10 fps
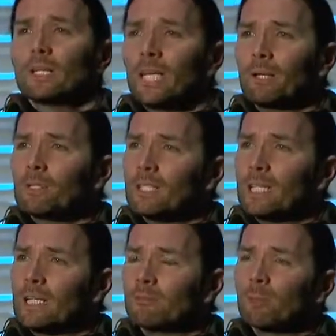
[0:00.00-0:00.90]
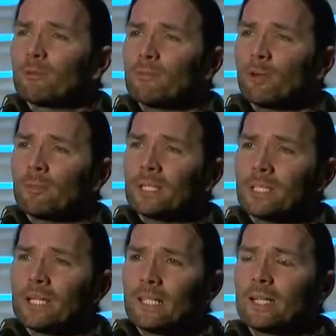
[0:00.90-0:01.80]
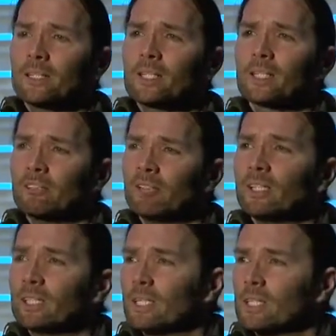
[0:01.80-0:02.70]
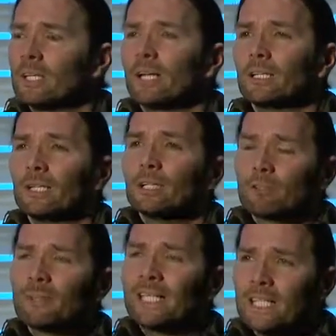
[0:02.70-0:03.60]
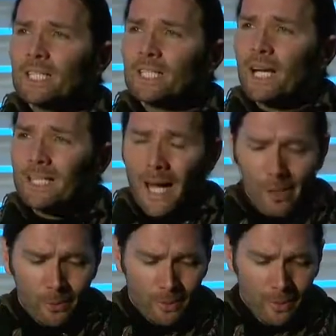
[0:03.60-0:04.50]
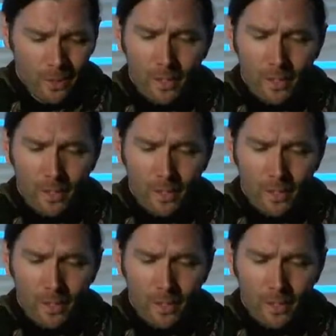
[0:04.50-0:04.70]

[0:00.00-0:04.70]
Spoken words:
he was eating for performance and not necessarily feeding his gut from the inside out.